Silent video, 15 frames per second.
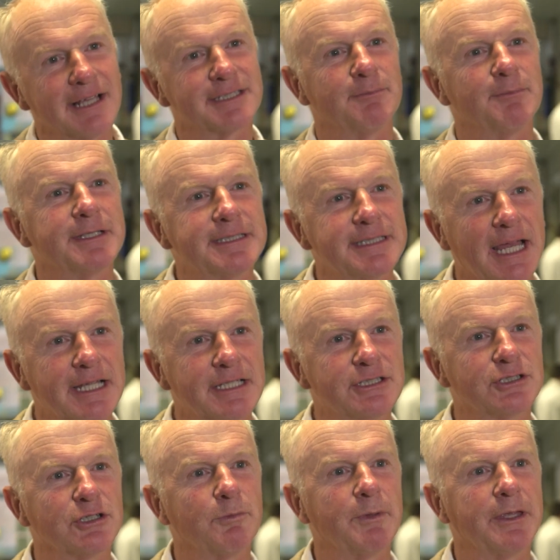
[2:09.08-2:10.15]
Has a
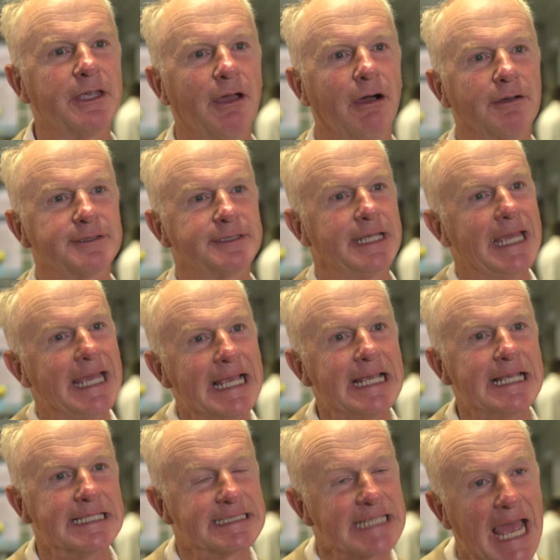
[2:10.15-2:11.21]
potential because it
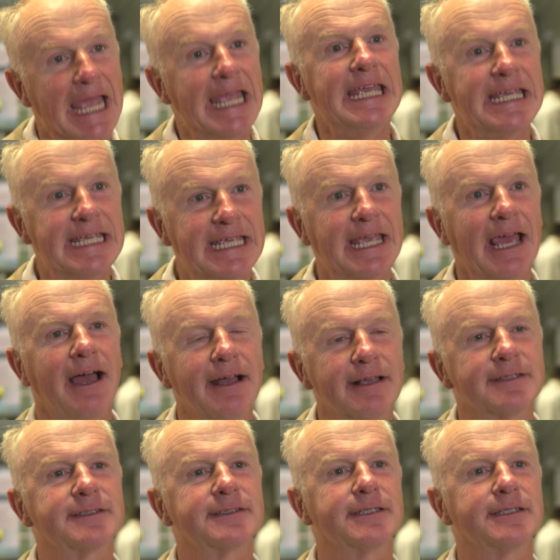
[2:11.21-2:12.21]
is a gas